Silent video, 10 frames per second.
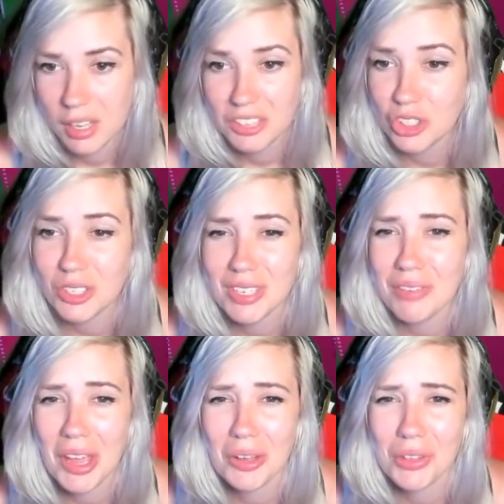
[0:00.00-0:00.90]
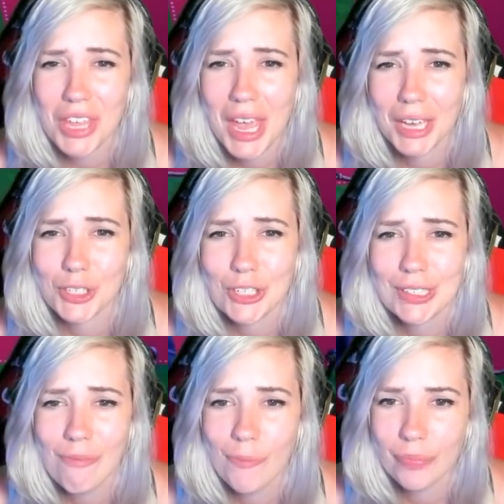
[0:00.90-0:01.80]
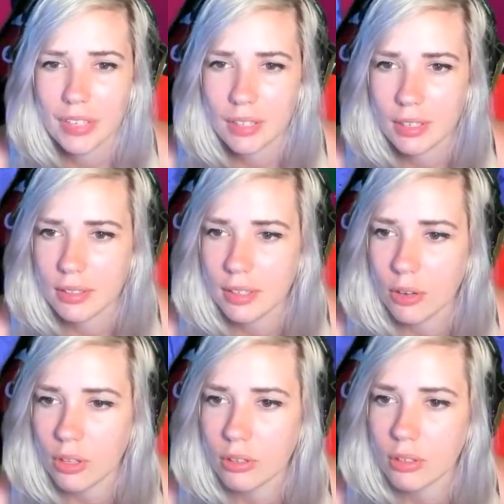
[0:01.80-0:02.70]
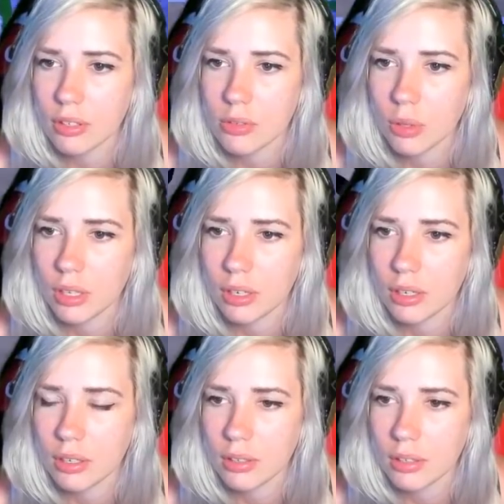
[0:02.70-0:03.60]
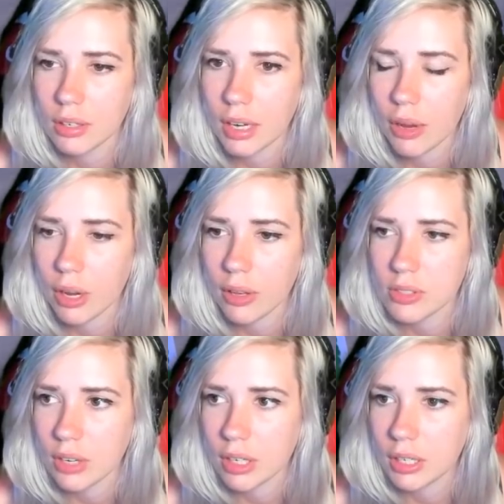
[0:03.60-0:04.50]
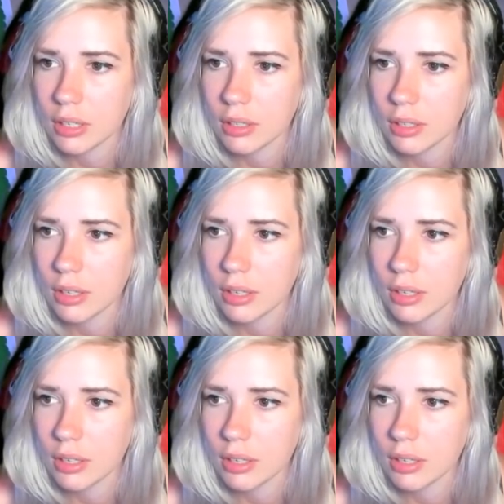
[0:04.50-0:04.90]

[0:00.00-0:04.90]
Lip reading: just surveying all the action. And then, you know, a toilet and then an outhouse out here.